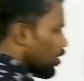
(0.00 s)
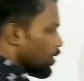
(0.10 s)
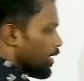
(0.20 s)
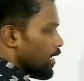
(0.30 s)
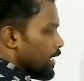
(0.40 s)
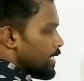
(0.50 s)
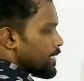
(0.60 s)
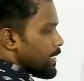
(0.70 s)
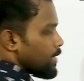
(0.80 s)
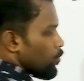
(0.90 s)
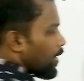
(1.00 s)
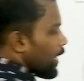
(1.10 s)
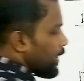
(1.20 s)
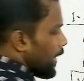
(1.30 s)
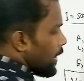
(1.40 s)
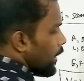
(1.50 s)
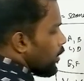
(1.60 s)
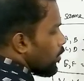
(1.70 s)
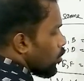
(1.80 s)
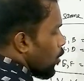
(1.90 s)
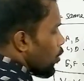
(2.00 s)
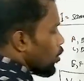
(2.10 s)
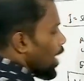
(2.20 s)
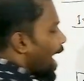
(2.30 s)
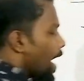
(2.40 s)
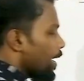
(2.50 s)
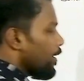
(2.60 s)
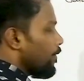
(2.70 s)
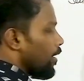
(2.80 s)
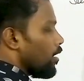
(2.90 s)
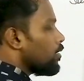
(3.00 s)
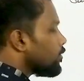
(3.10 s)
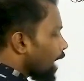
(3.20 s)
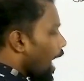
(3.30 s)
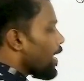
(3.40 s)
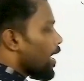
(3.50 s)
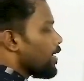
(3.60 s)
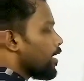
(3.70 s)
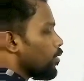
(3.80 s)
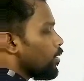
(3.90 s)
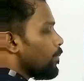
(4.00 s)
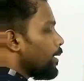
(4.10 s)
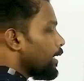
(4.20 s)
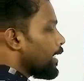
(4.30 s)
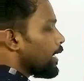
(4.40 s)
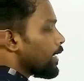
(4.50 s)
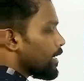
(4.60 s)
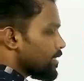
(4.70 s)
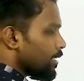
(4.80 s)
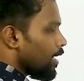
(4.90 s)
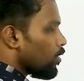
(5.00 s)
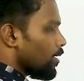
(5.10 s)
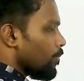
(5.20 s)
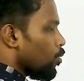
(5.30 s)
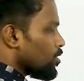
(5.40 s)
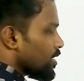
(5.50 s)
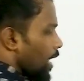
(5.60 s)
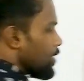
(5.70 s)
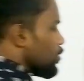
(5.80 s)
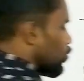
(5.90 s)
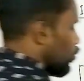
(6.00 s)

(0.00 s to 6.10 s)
Okay, since we can take the common I, and I will be get cancelled out in the both sides,